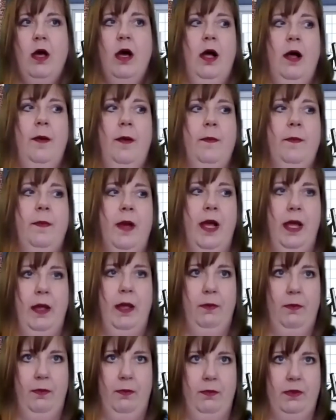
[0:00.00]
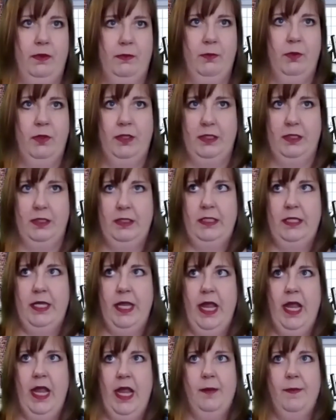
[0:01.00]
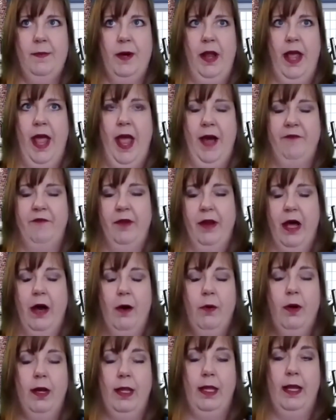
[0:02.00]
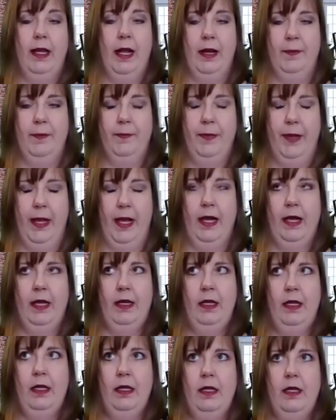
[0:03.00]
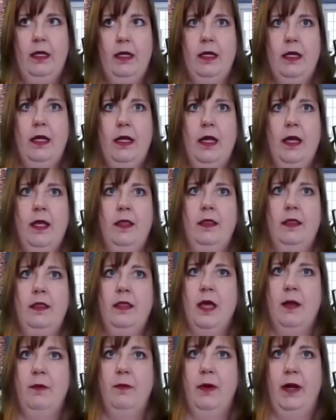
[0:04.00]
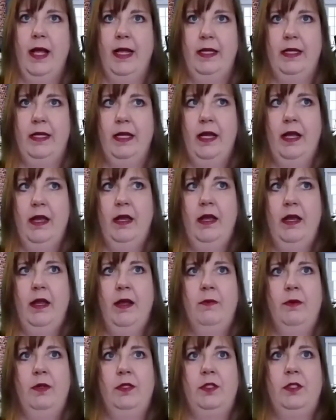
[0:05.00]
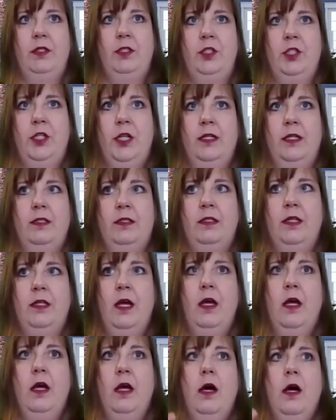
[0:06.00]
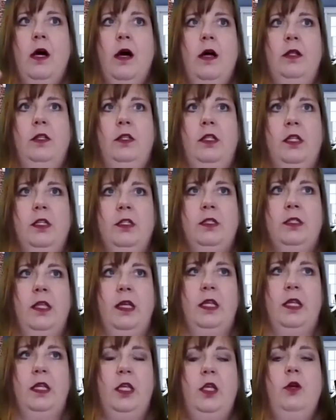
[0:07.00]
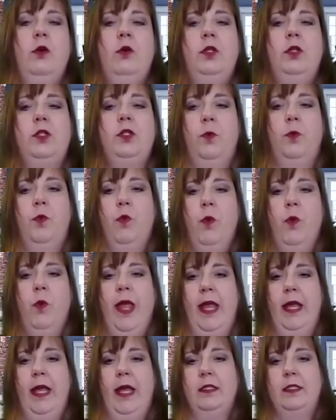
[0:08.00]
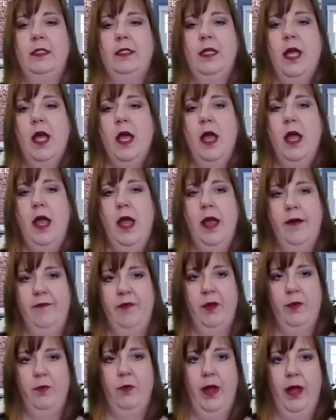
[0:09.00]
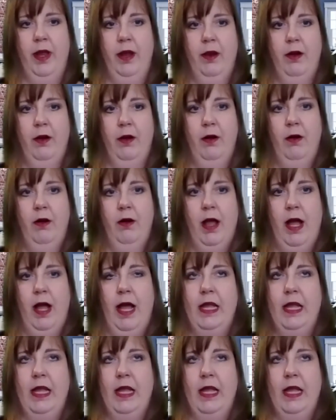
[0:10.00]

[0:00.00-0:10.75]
I would take about a half an hour to get out of bed. And then when I did, it was just the huge weight everywhere.